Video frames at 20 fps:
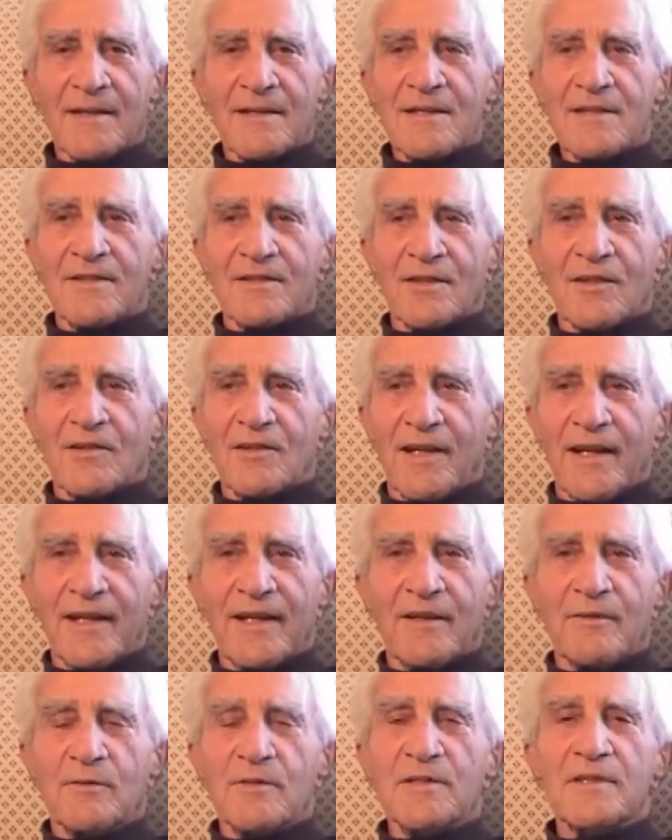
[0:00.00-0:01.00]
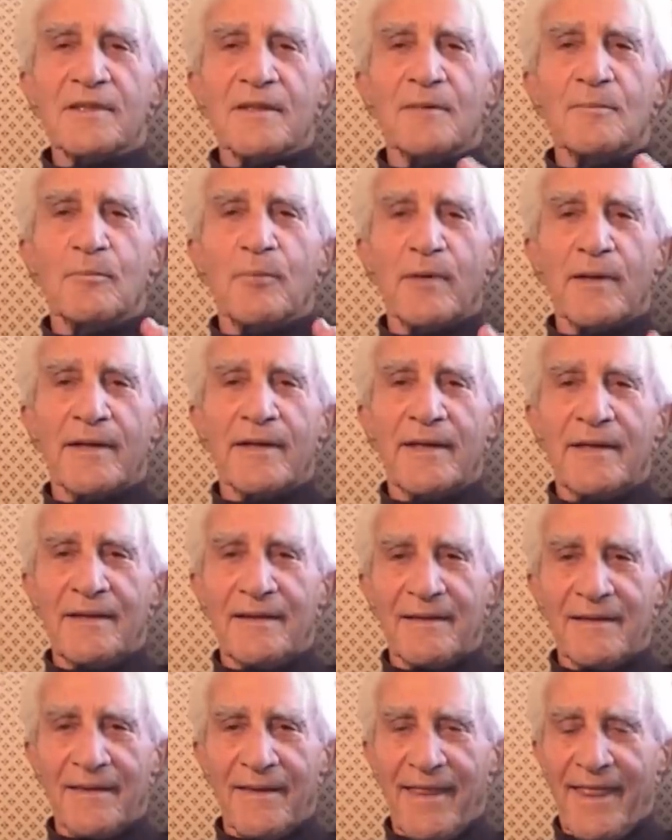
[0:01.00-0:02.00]
so that it was complete
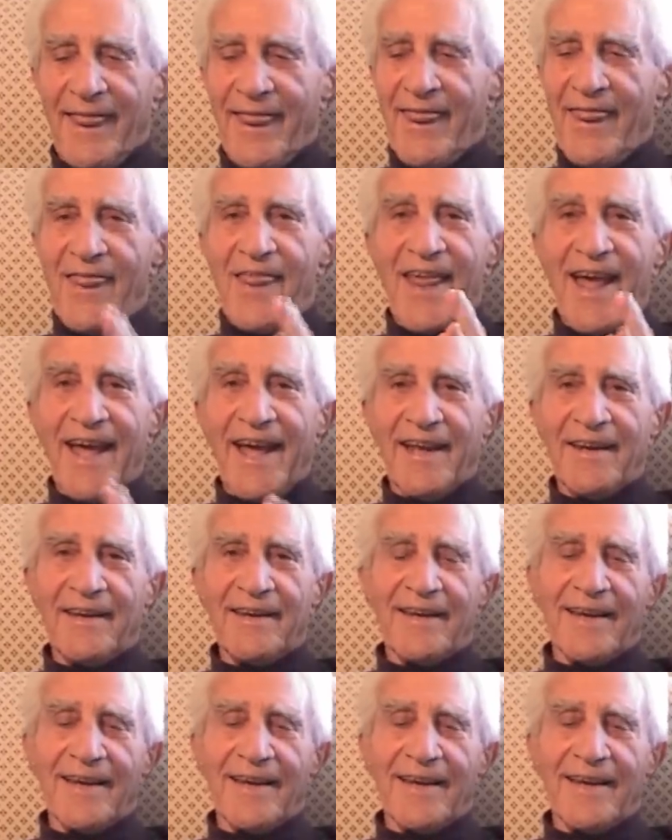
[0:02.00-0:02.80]
then,